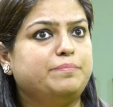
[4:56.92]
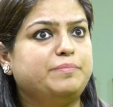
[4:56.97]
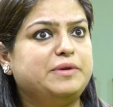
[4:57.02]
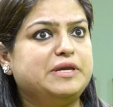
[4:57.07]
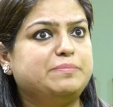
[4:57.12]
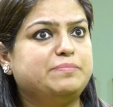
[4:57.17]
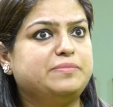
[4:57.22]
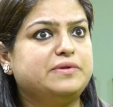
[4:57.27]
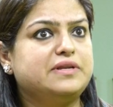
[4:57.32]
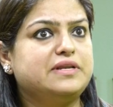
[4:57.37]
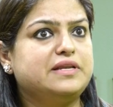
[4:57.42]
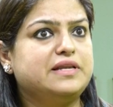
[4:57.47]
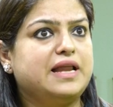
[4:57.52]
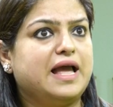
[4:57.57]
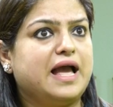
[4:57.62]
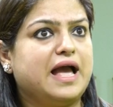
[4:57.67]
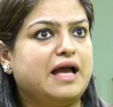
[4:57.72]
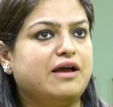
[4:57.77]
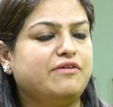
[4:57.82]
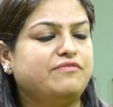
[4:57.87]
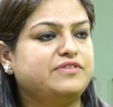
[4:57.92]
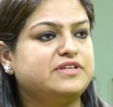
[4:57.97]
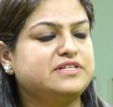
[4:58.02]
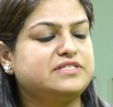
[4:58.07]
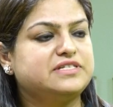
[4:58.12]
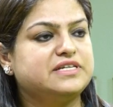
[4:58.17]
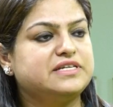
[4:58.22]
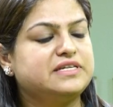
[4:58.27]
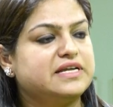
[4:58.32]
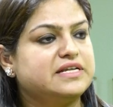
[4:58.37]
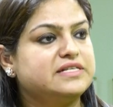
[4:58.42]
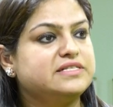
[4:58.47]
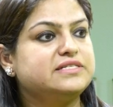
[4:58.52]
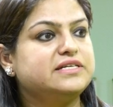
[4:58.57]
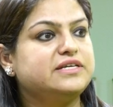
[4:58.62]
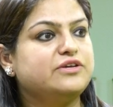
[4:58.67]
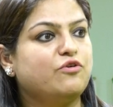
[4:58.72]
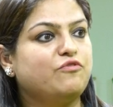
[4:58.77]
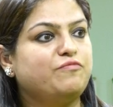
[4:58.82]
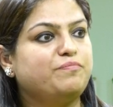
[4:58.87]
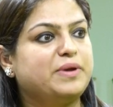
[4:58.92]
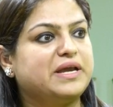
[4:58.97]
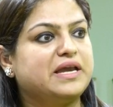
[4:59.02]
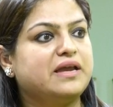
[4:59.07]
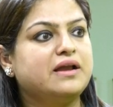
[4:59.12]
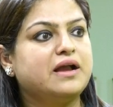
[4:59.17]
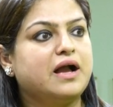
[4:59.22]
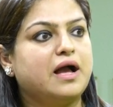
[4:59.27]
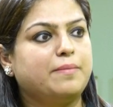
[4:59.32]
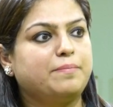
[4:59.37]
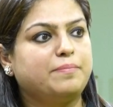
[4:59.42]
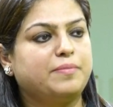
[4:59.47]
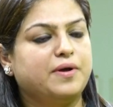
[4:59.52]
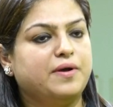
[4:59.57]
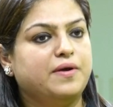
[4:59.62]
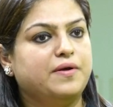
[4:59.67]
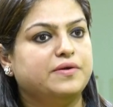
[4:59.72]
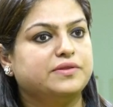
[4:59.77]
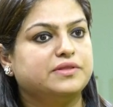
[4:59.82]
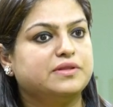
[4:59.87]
people have this tendency of picking up